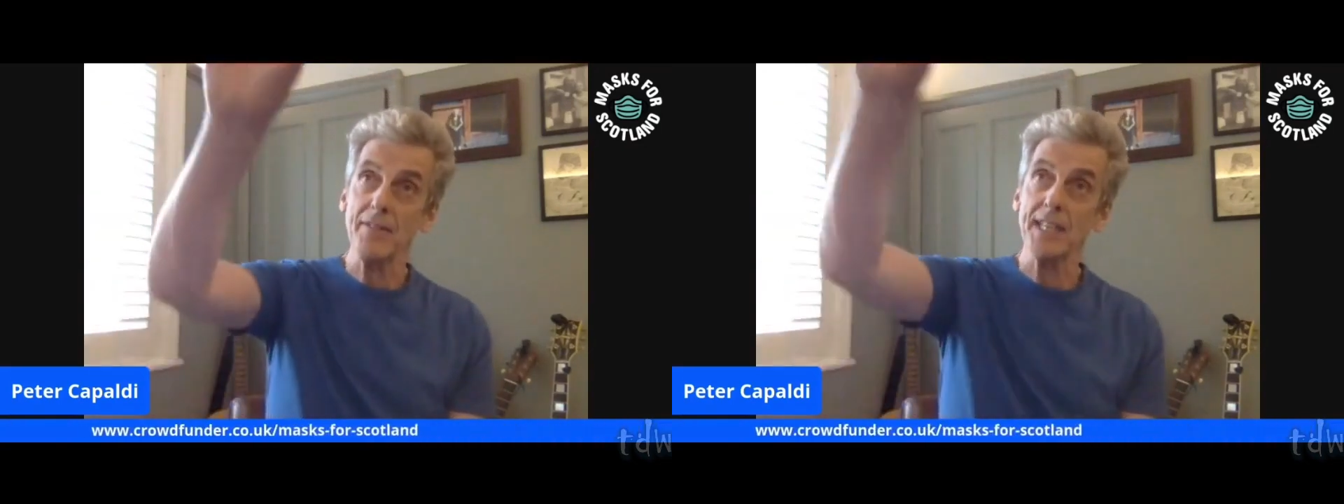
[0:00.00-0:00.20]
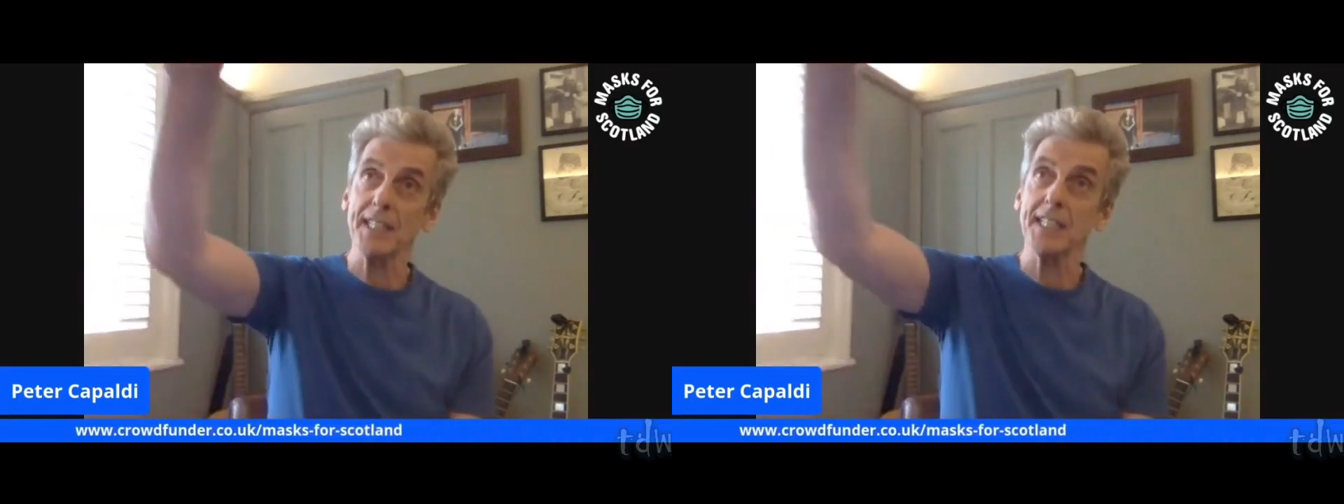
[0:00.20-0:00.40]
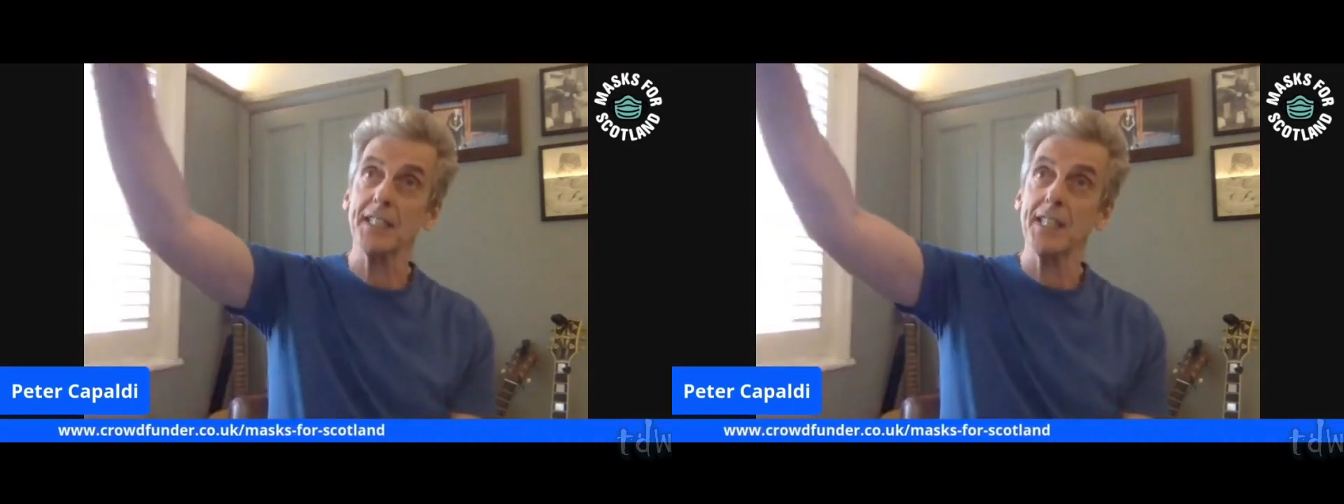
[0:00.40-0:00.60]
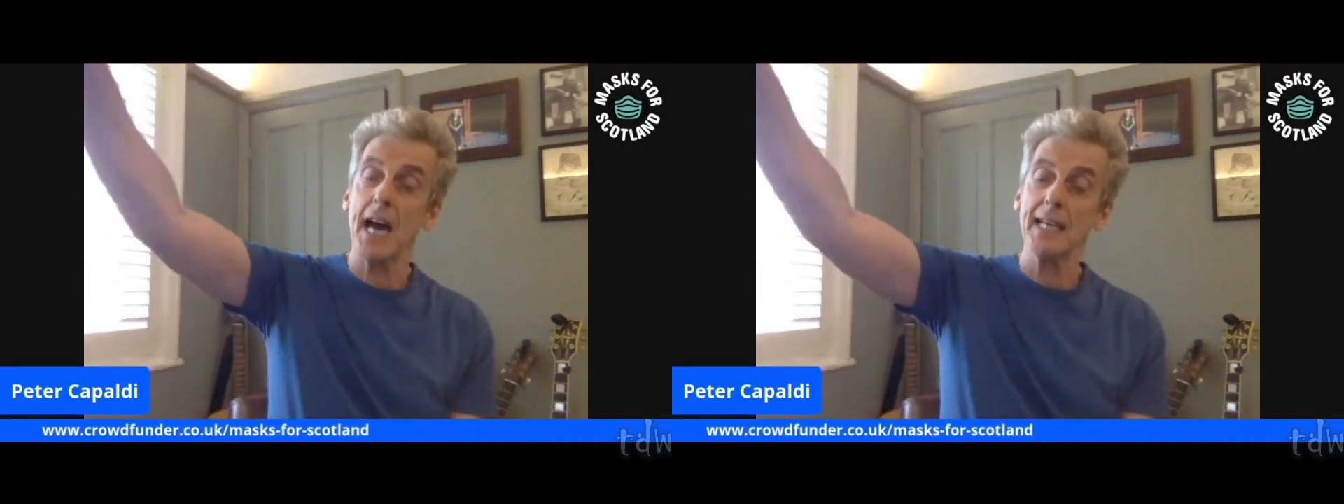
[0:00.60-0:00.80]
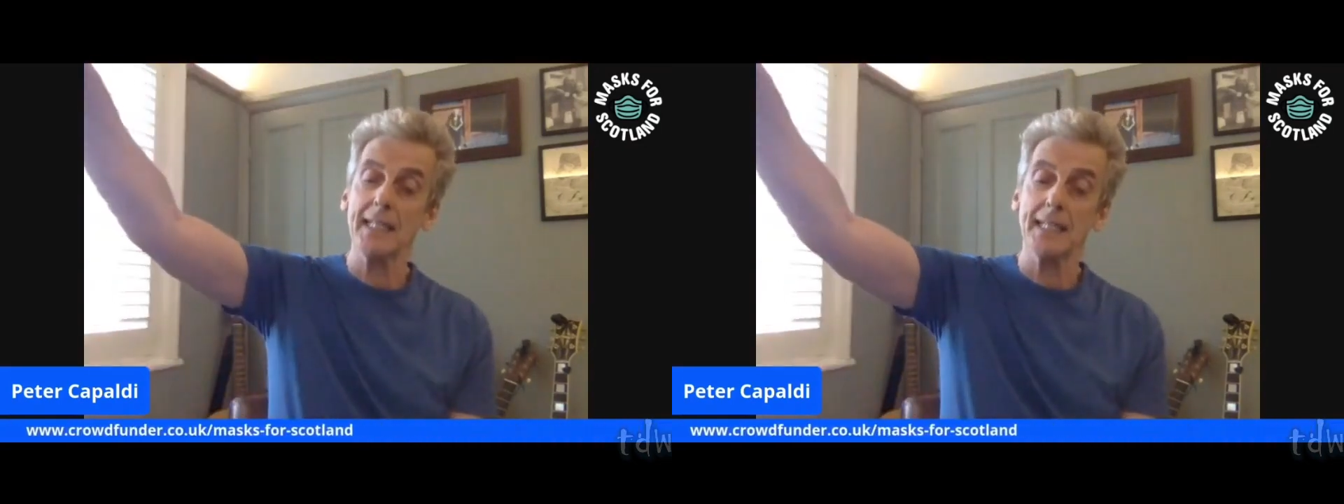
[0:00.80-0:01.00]
If this
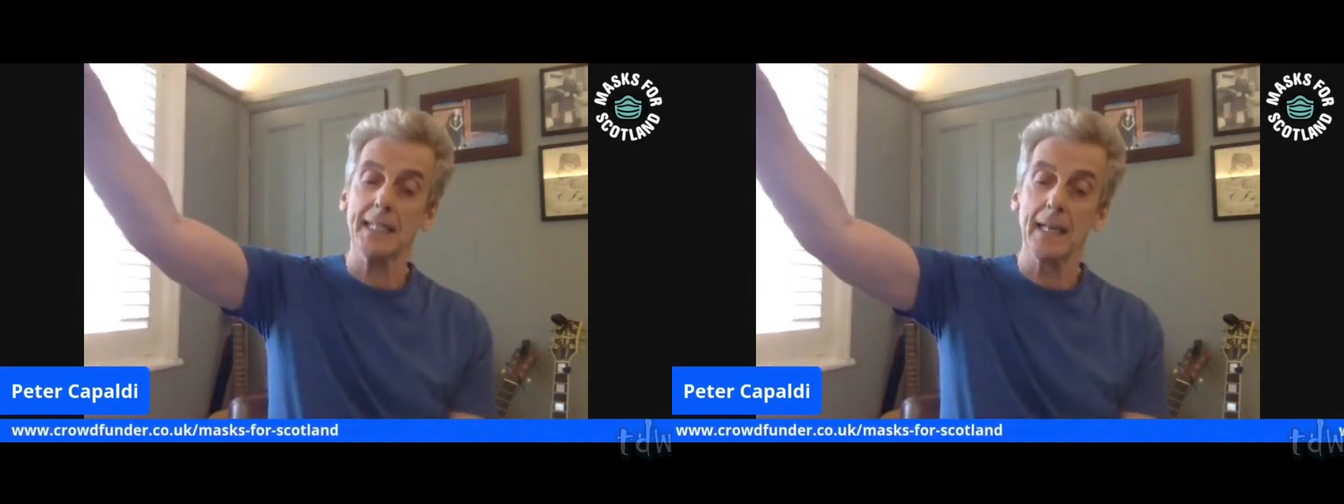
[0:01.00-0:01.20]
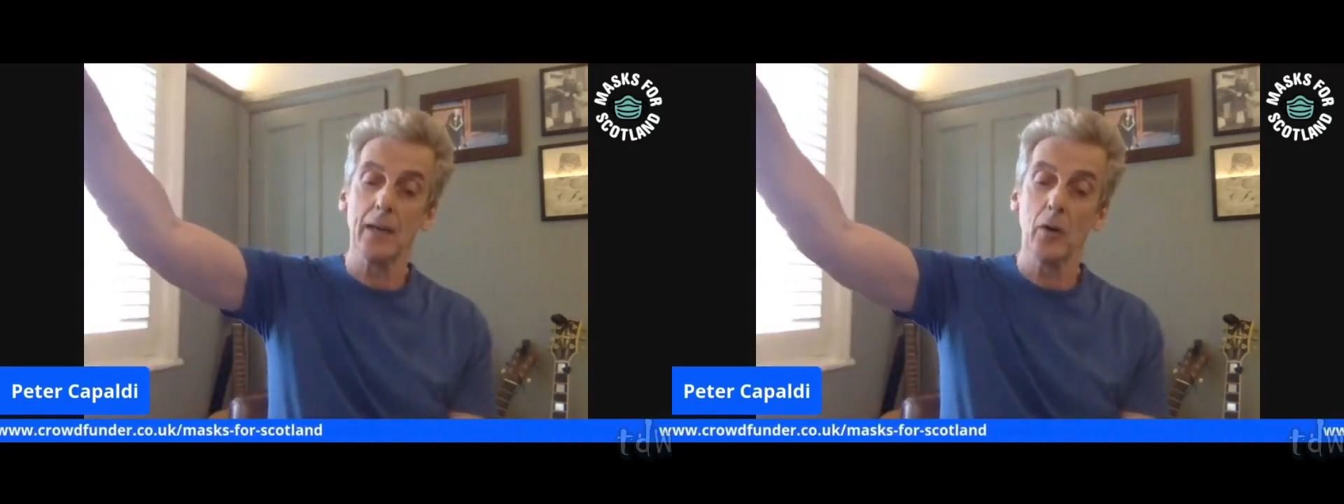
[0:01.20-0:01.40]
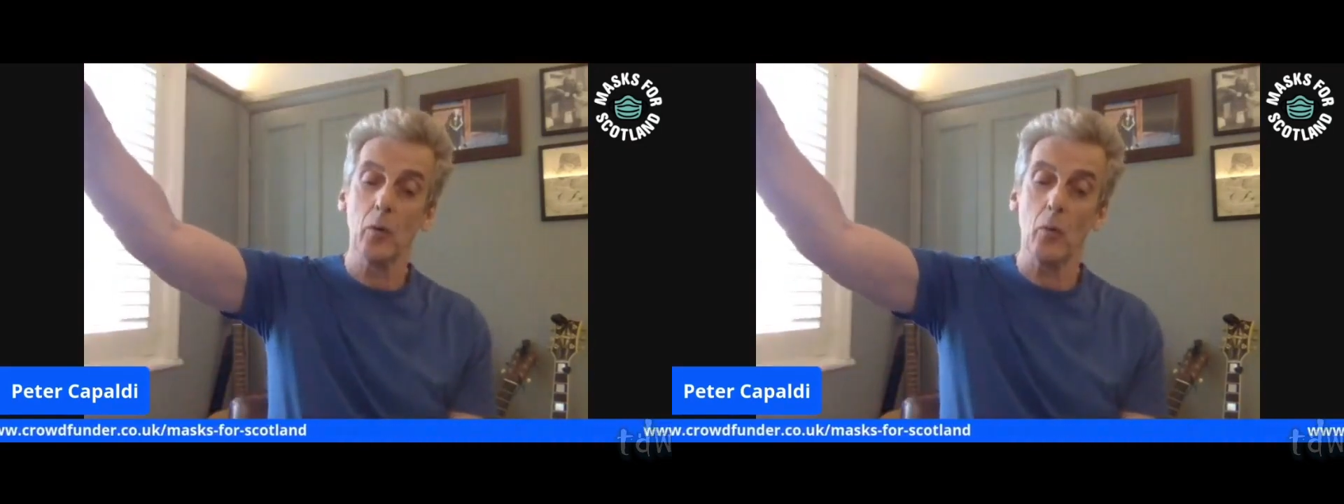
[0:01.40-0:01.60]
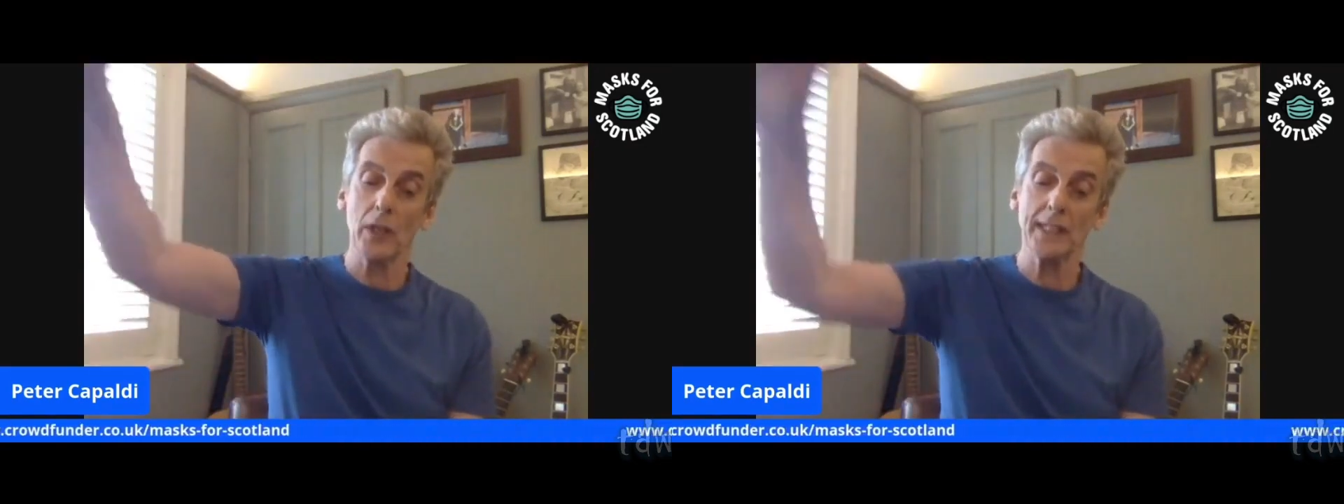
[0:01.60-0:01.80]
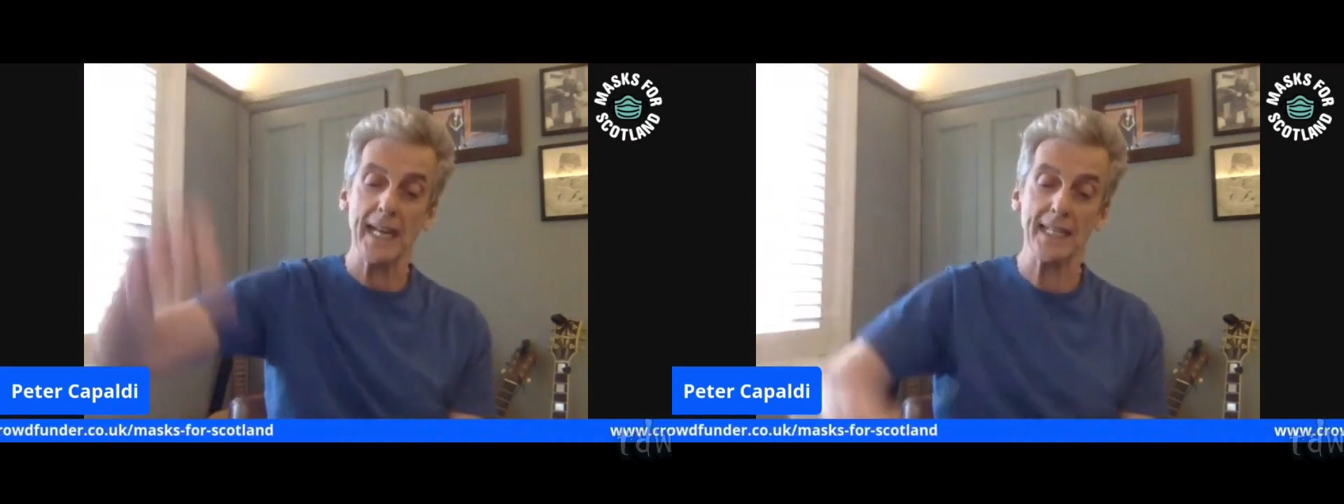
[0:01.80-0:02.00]
isn't nice,
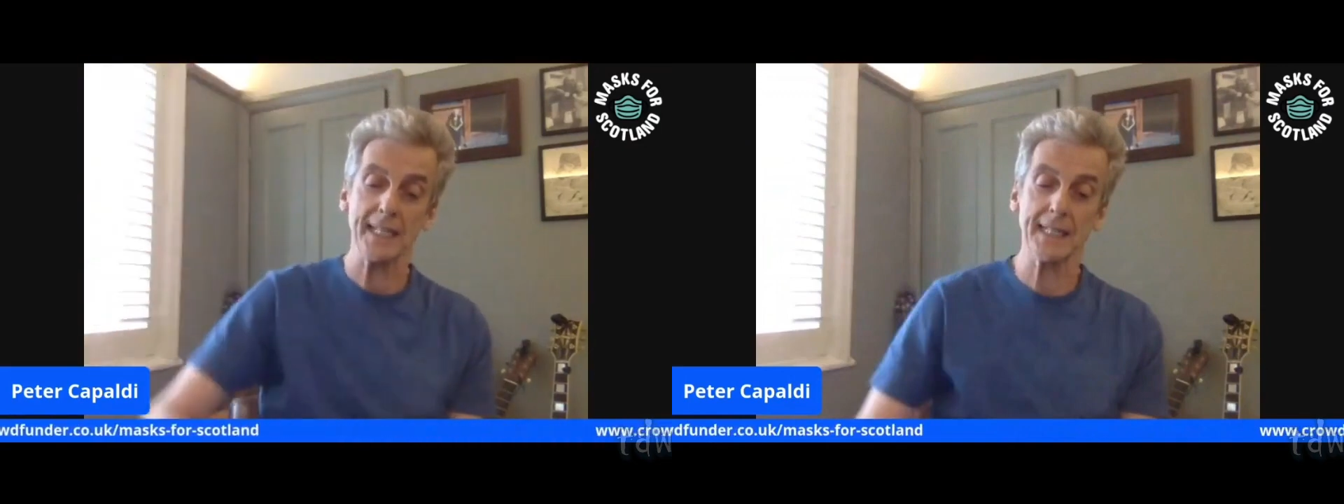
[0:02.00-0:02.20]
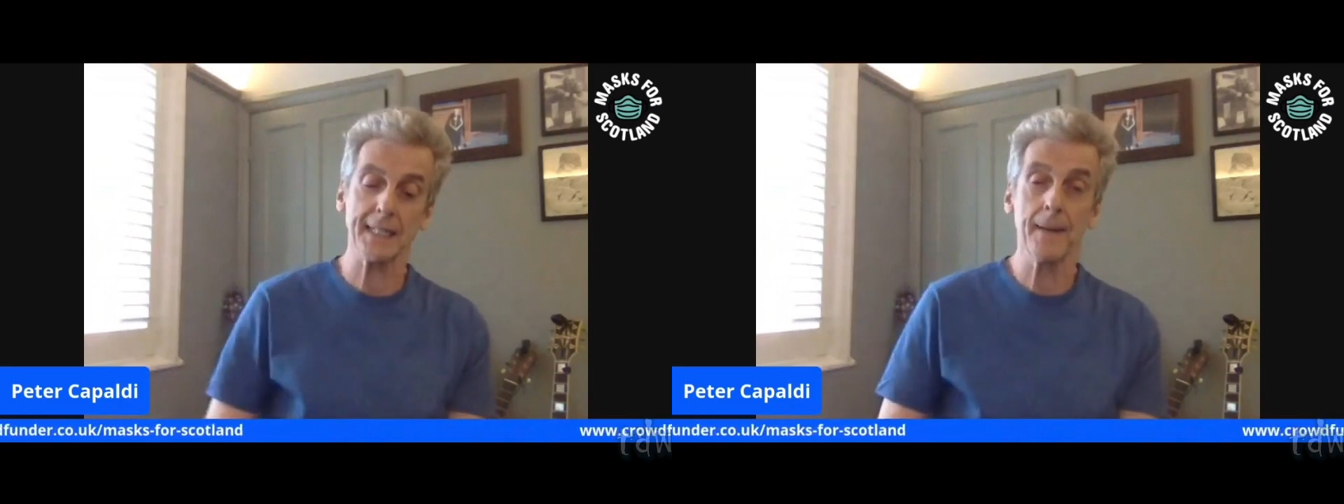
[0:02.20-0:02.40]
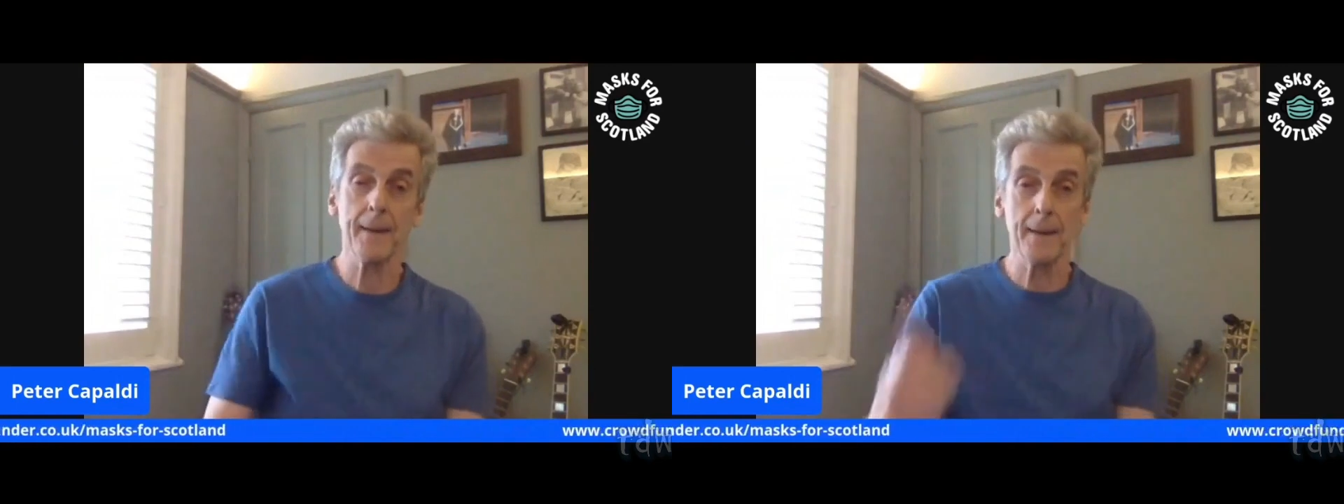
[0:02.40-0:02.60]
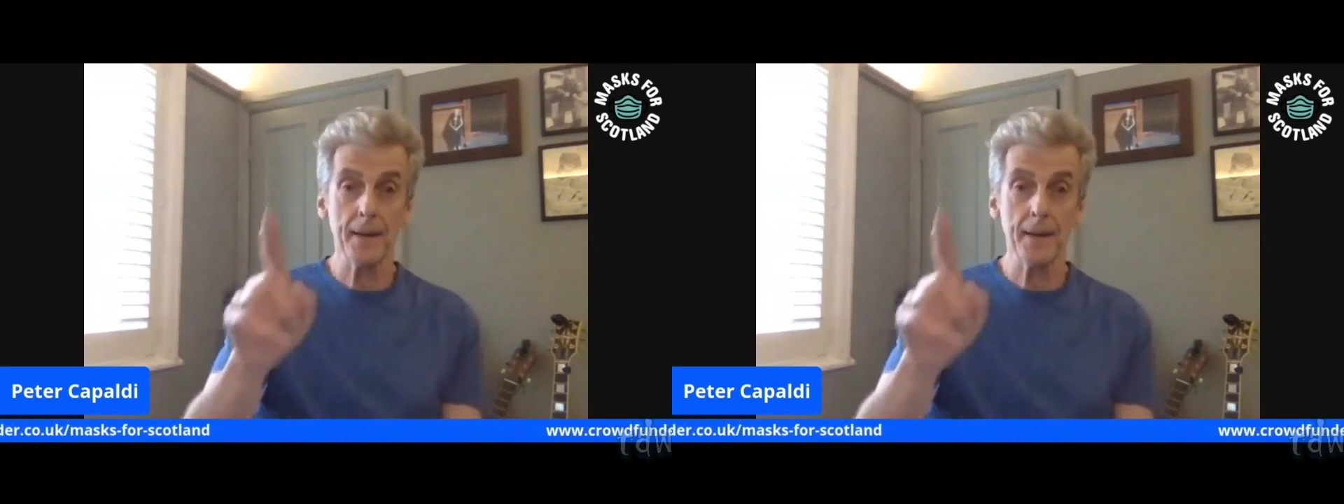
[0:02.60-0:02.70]
what is?